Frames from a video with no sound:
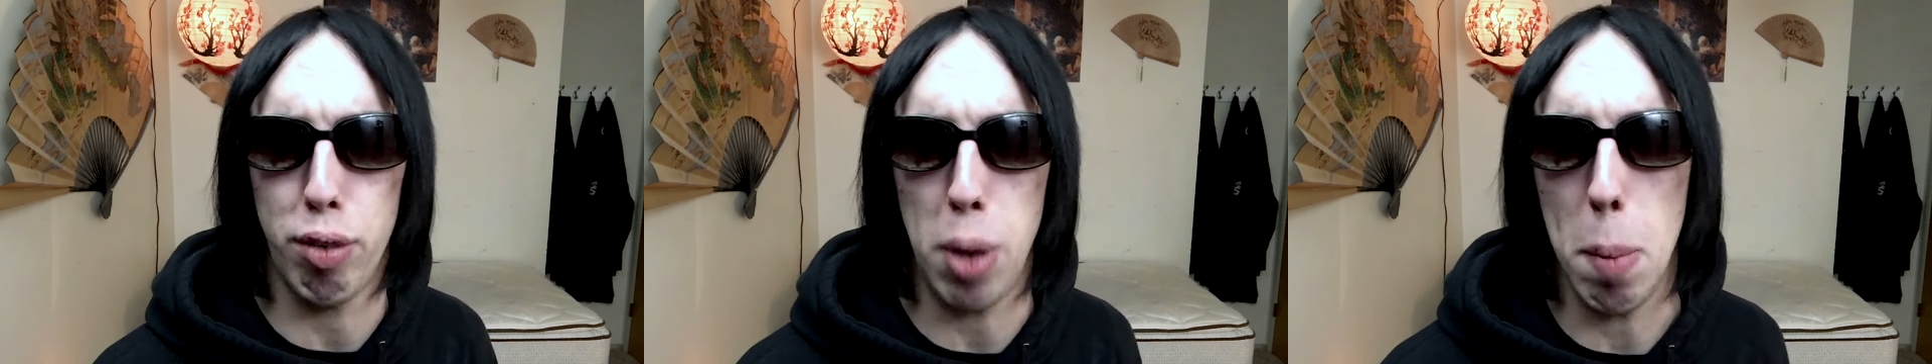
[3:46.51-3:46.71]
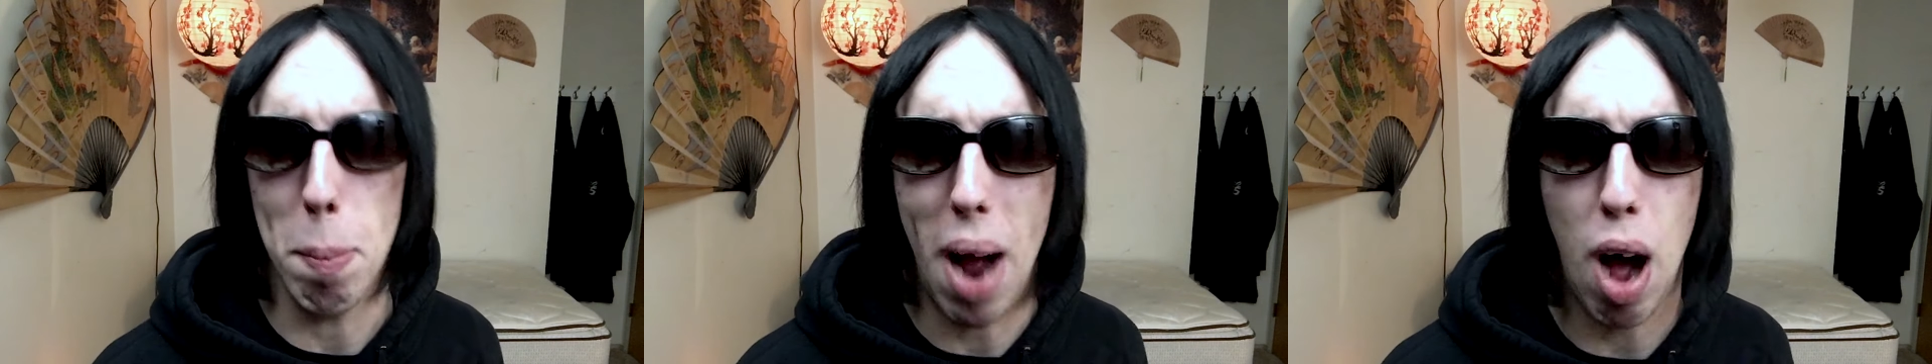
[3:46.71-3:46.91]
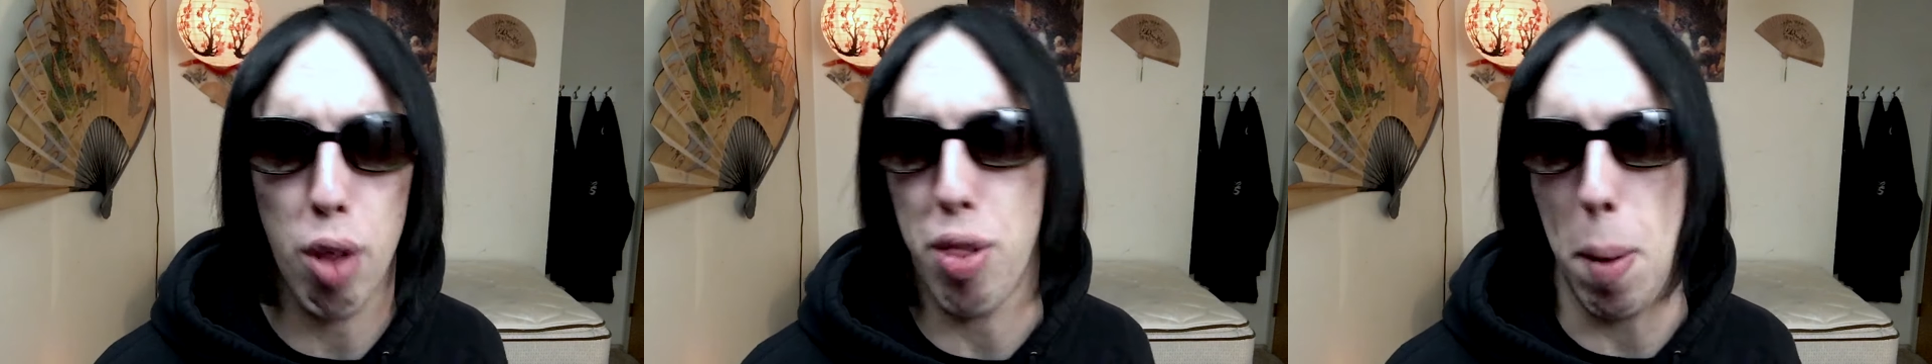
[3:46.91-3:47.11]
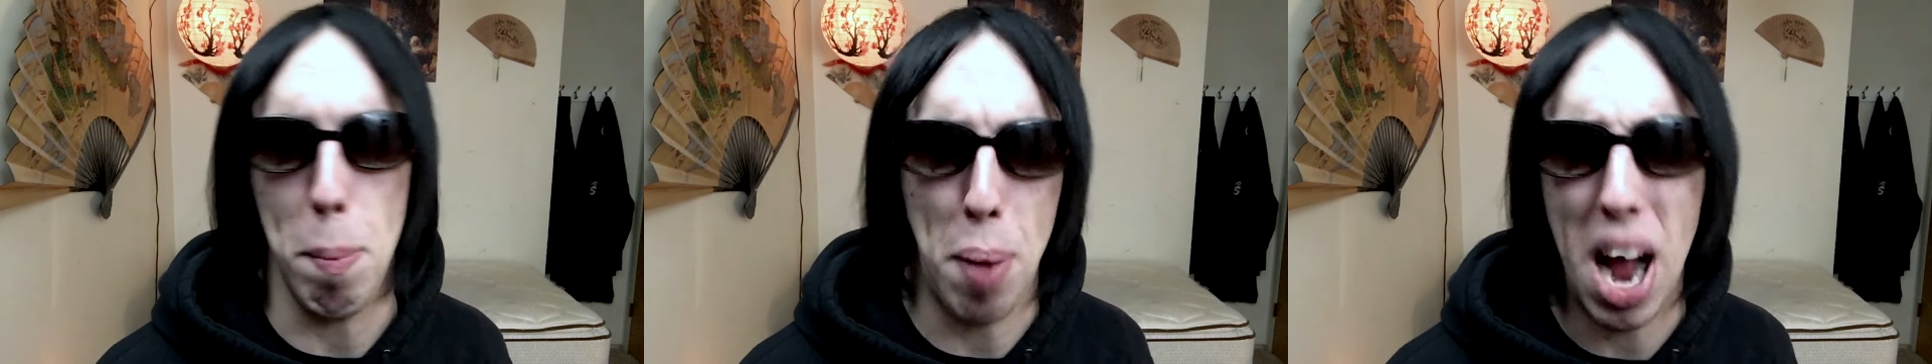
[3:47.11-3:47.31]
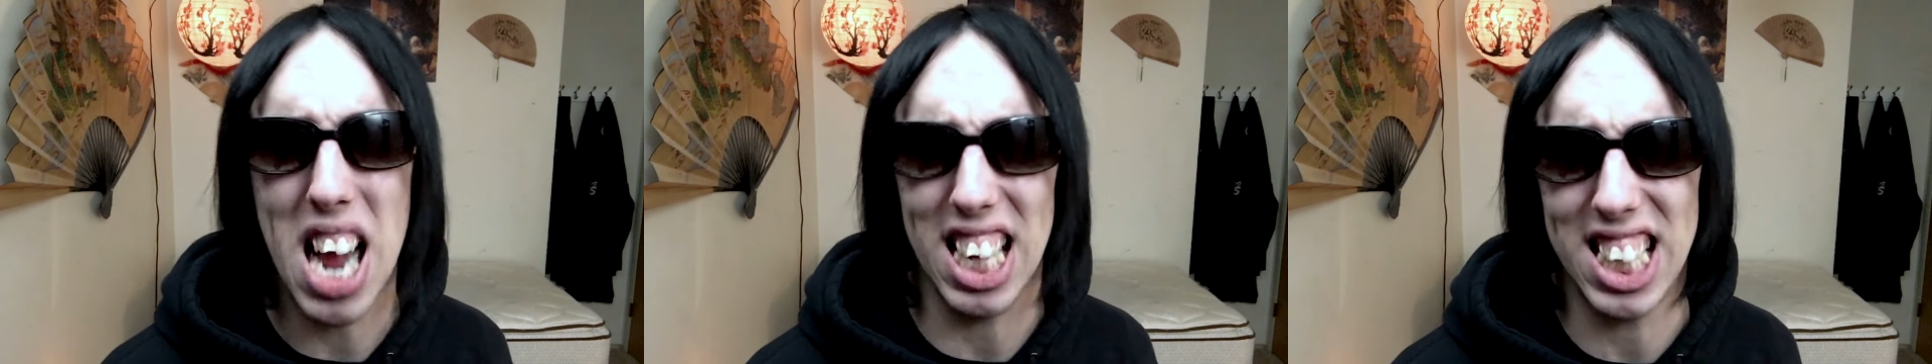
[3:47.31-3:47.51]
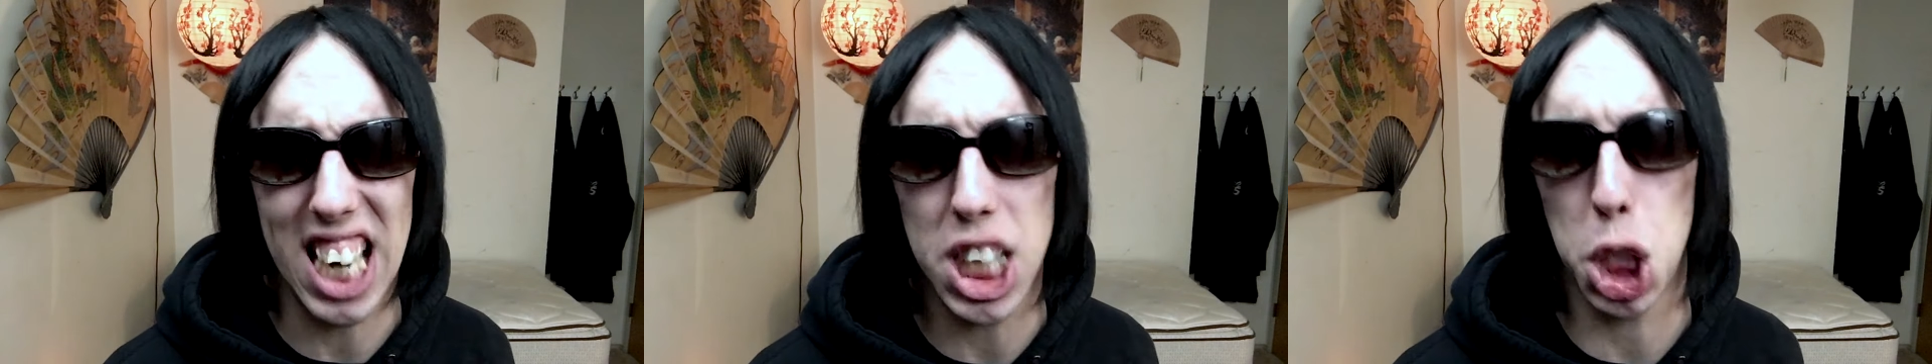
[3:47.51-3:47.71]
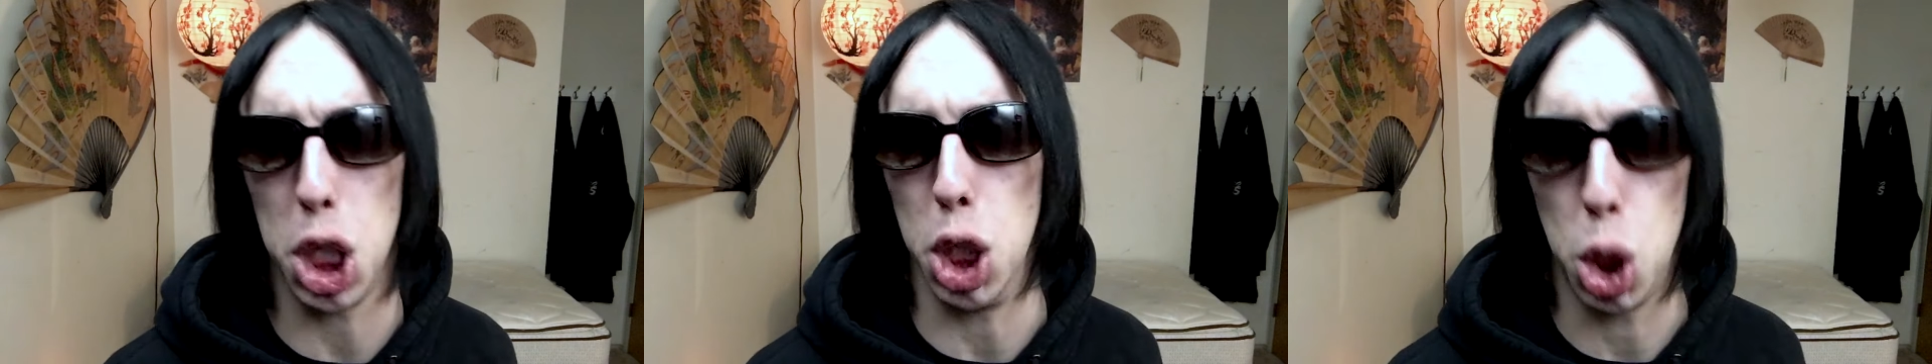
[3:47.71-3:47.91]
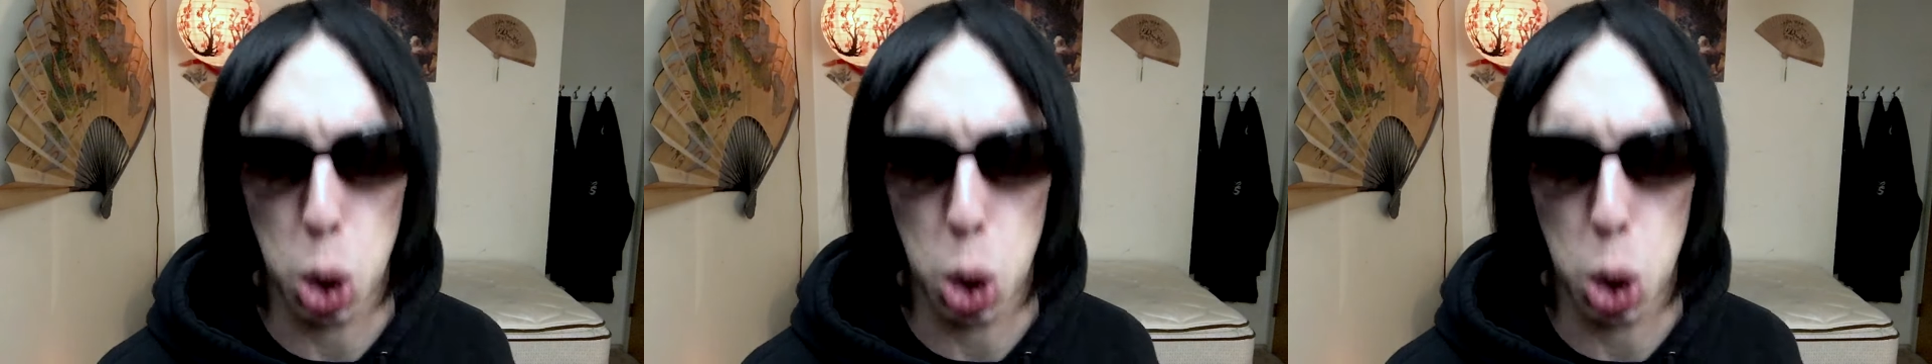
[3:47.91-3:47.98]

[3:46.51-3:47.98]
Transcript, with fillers: of your mouth and pay attention,